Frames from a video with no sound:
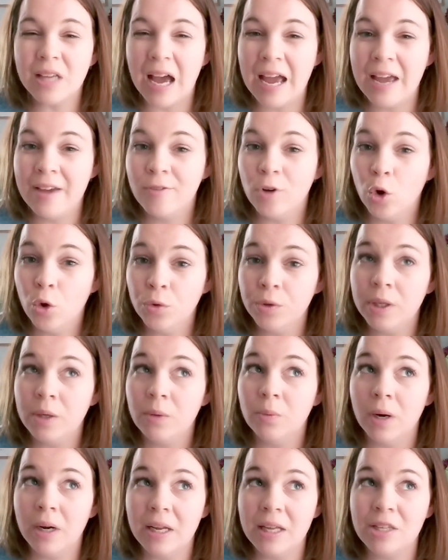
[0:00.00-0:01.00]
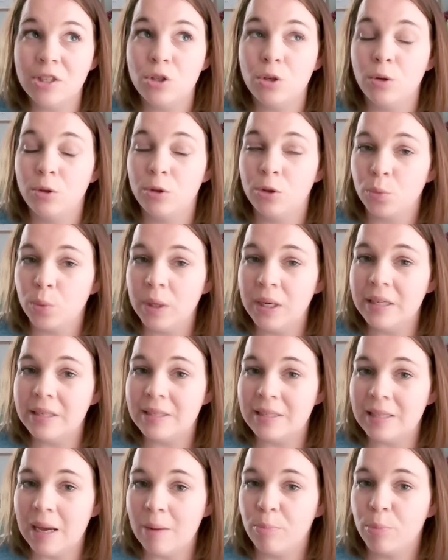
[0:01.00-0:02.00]
I've only run into 3
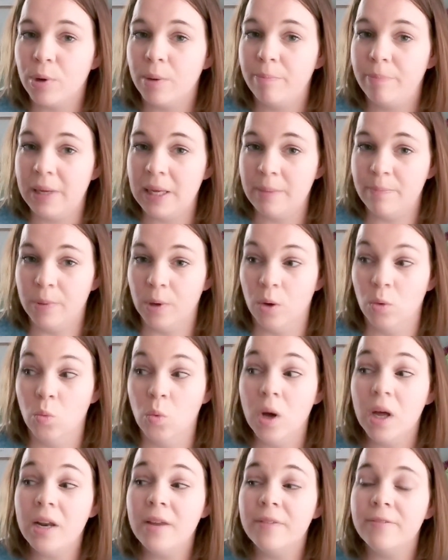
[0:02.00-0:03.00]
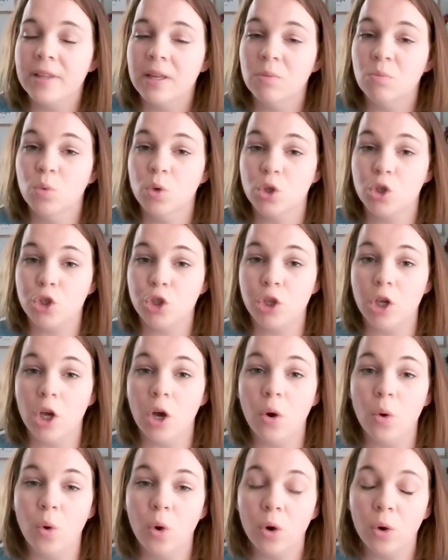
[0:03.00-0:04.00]
separate people. One of them was
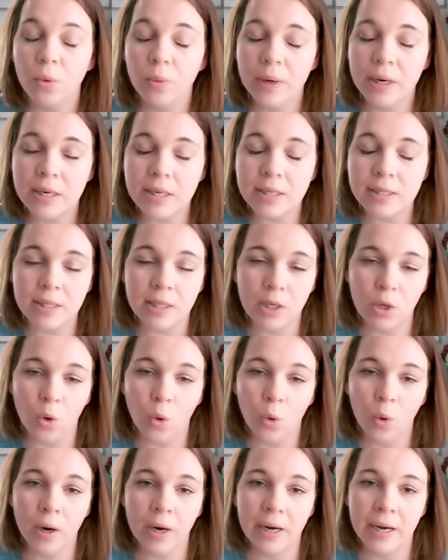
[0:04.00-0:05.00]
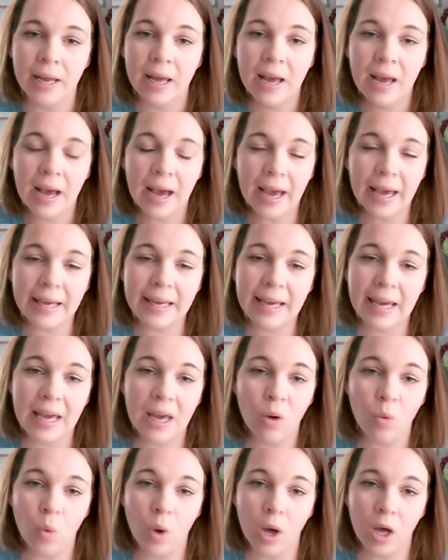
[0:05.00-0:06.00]
so horrendously horrid, I
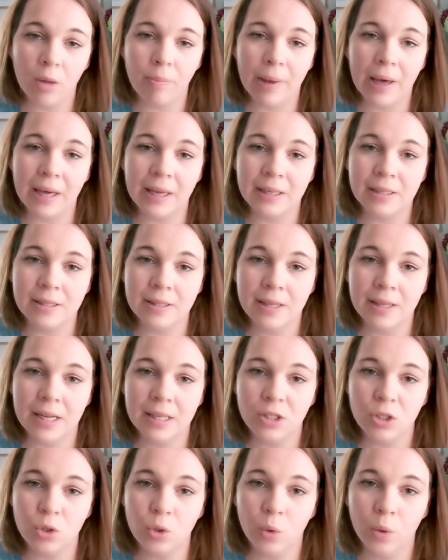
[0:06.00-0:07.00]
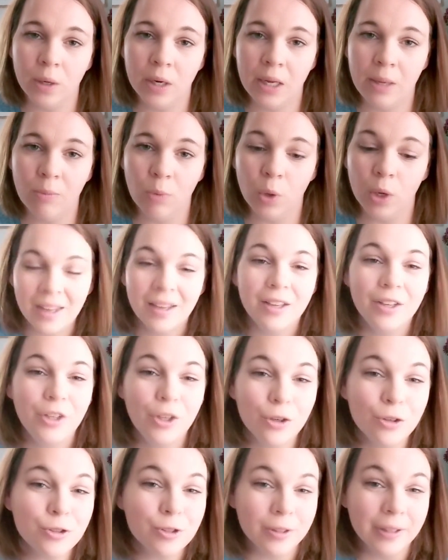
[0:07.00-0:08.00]
can't walk back into that store anymore.
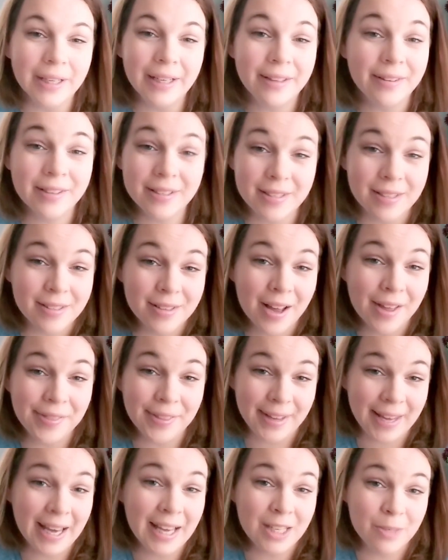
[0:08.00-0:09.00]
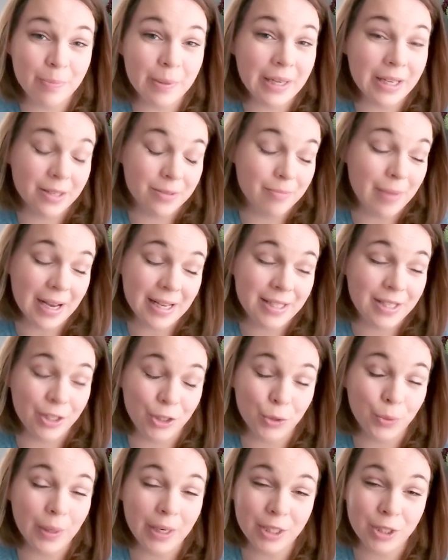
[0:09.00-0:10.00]
Usually, and this is not the case because my
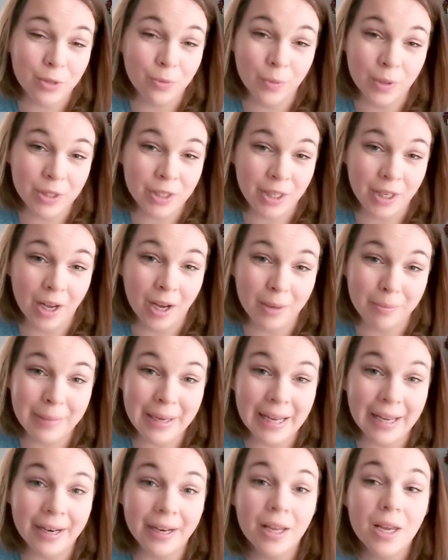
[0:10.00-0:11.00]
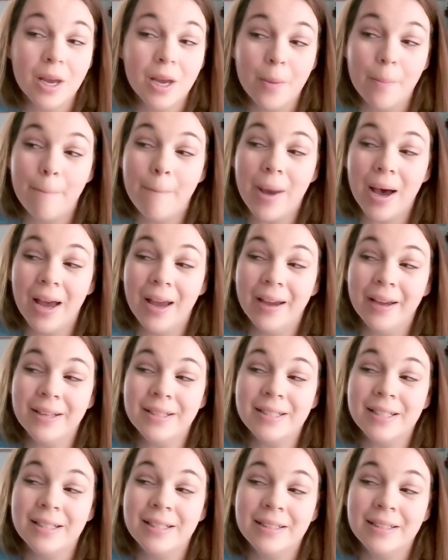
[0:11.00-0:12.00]
situation was a young man,
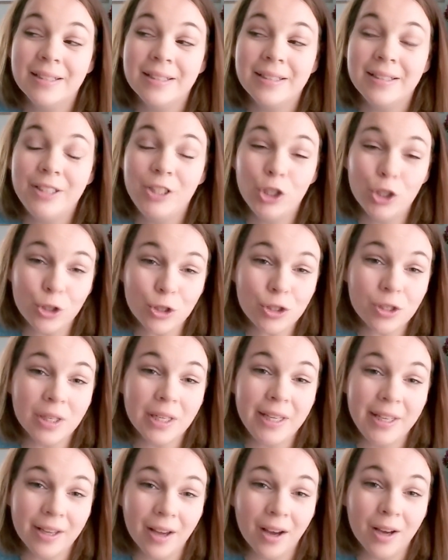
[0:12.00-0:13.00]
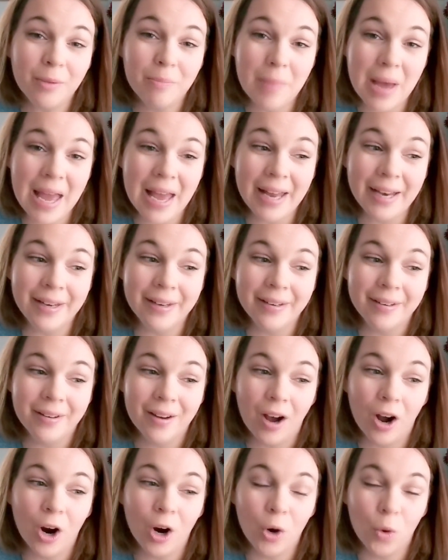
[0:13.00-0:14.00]
but usually young men
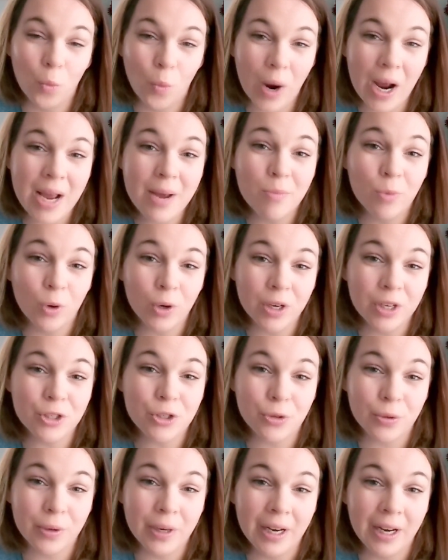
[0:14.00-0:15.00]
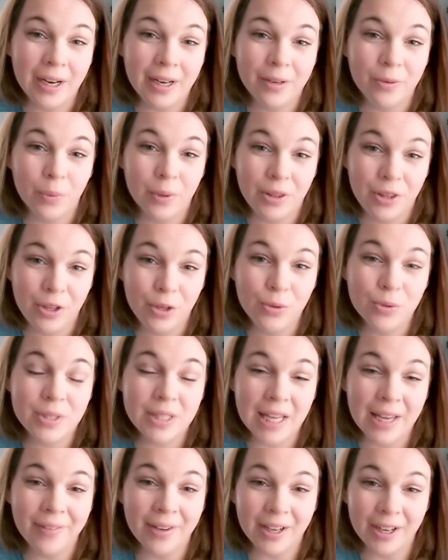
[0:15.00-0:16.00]
are way more intrigued with you
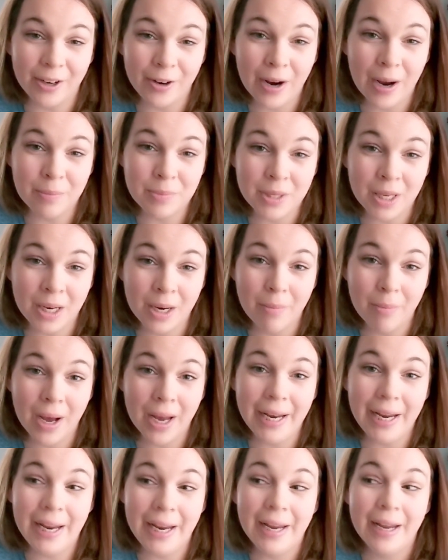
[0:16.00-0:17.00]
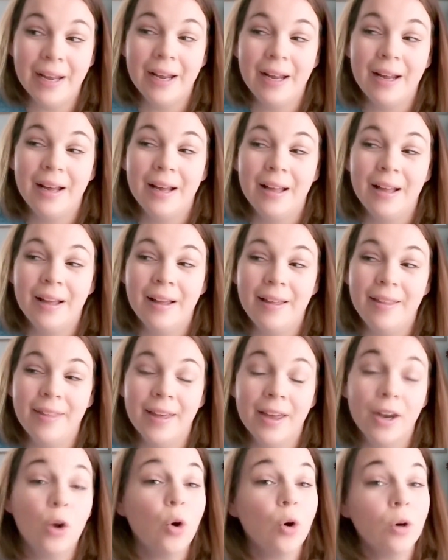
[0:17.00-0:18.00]
saving a crap ton of money
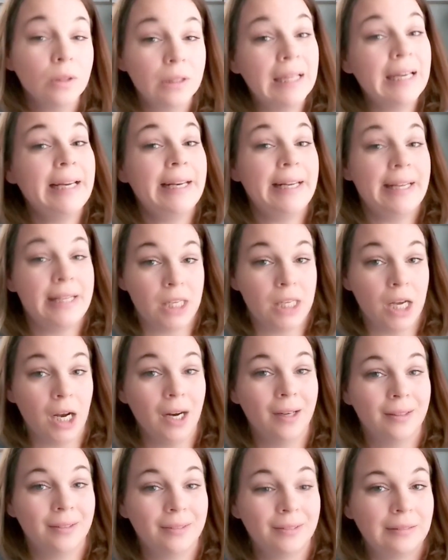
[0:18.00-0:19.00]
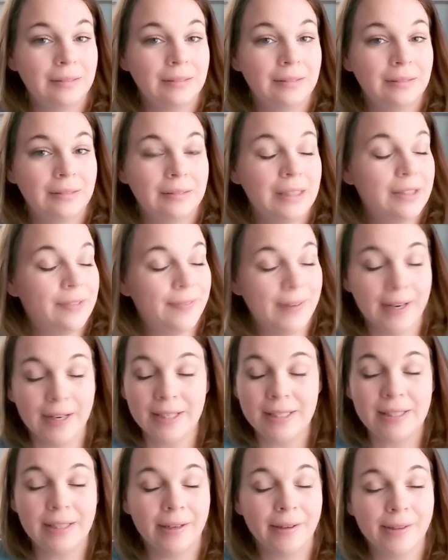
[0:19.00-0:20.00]
than old ladies are. It's very
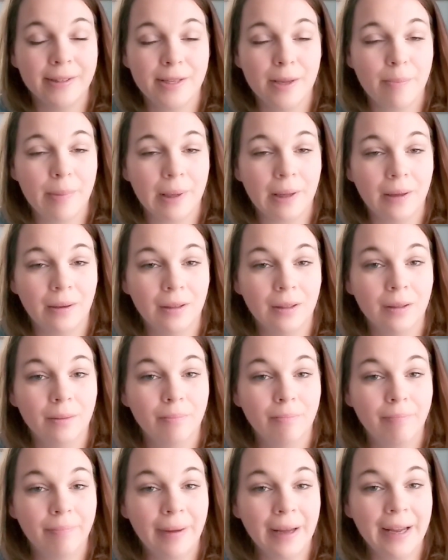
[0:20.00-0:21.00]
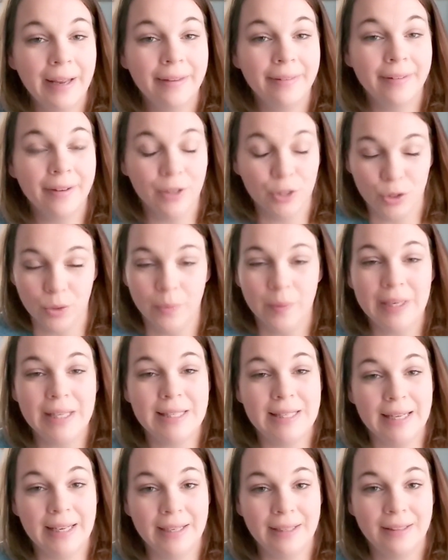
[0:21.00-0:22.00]
stereotypical, but there's a
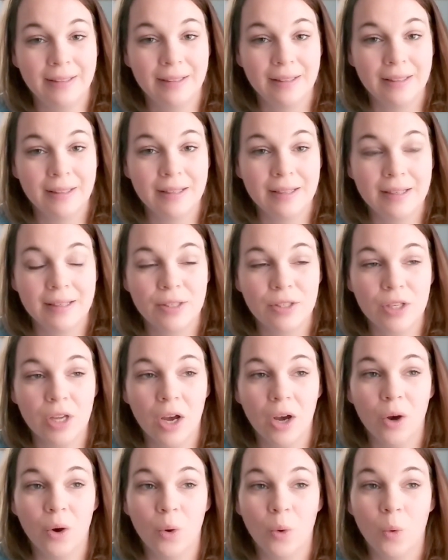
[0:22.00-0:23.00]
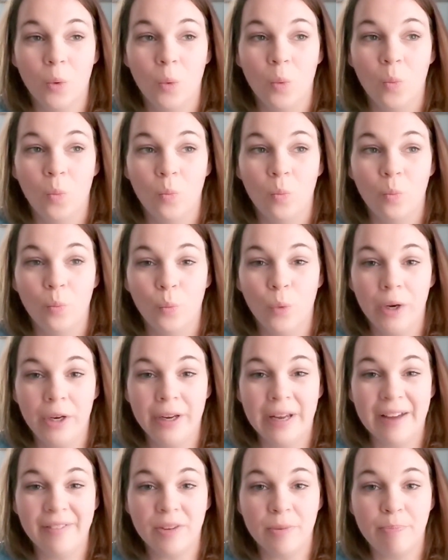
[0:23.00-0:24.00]
reason. So when you
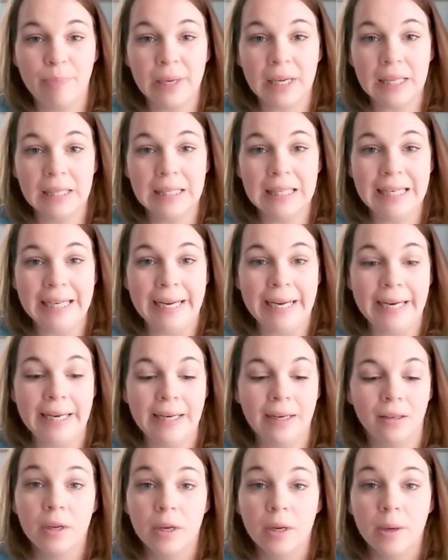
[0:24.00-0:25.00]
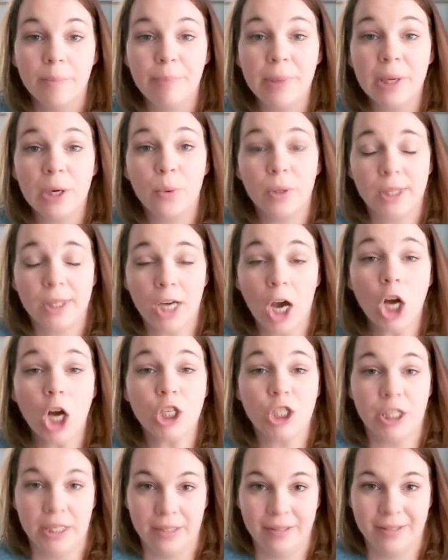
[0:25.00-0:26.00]
have to pick a lane, pick with caution.